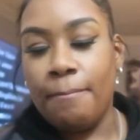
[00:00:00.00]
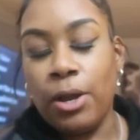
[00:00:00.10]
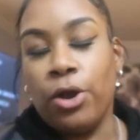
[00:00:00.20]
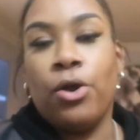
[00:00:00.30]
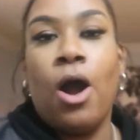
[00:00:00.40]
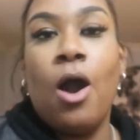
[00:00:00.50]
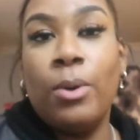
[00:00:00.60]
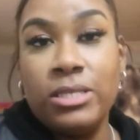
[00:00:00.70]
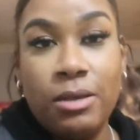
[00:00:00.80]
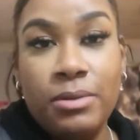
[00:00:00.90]
My girl gonna
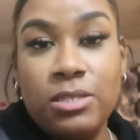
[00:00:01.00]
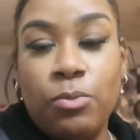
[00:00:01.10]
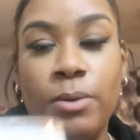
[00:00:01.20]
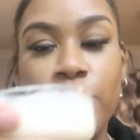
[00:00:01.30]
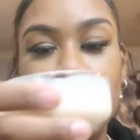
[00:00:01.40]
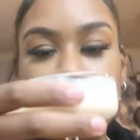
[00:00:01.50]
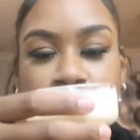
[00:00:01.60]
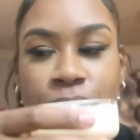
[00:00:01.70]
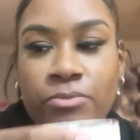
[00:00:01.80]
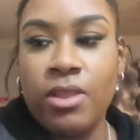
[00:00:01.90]
always give me some whipped
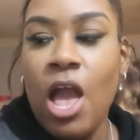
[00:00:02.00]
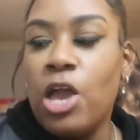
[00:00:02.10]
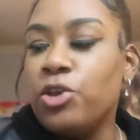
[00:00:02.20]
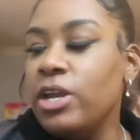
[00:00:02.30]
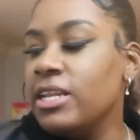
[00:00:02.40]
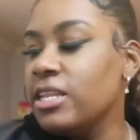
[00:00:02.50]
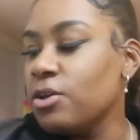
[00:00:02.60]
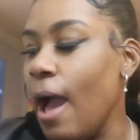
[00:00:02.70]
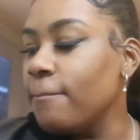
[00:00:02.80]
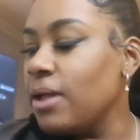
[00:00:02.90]
cream. You need to get
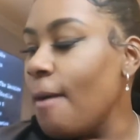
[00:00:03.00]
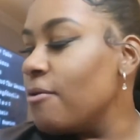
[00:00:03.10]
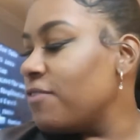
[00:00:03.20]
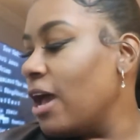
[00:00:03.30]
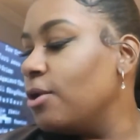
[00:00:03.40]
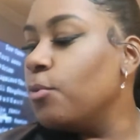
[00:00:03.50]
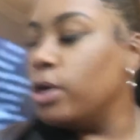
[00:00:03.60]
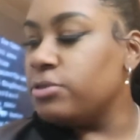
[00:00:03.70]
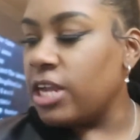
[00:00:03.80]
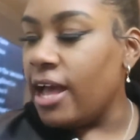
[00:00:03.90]
them. I'm, I'm gonna find them
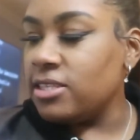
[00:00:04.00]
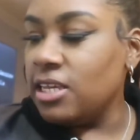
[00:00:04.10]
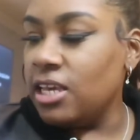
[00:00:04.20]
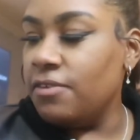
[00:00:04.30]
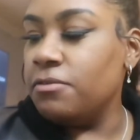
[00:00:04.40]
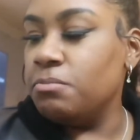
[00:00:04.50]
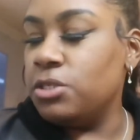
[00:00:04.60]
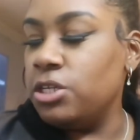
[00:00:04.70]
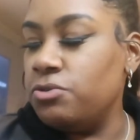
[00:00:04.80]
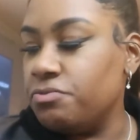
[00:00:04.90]
whip shots and give them
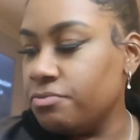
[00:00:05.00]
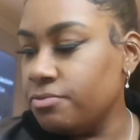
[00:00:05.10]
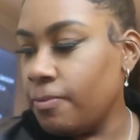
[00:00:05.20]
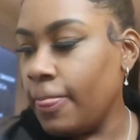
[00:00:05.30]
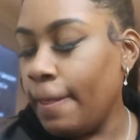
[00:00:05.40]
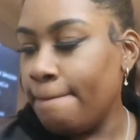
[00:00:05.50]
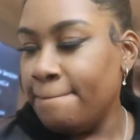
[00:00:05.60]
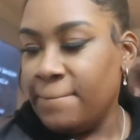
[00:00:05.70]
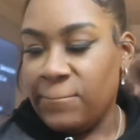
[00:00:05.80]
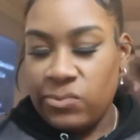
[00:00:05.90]
to you. I
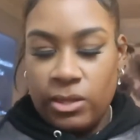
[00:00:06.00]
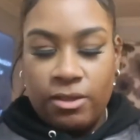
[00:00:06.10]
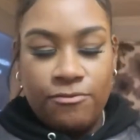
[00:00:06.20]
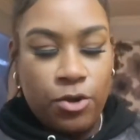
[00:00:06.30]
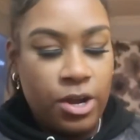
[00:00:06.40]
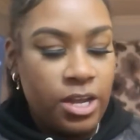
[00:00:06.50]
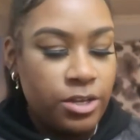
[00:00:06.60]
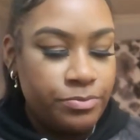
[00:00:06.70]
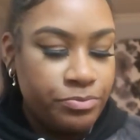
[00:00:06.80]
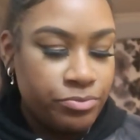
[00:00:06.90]
have some. For
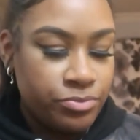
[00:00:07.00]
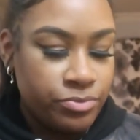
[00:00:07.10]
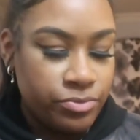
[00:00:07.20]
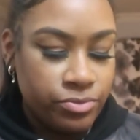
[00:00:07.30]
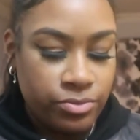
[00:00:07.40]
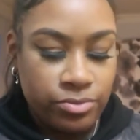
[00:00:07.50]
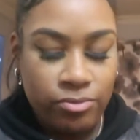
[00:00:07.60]
real? In Austin.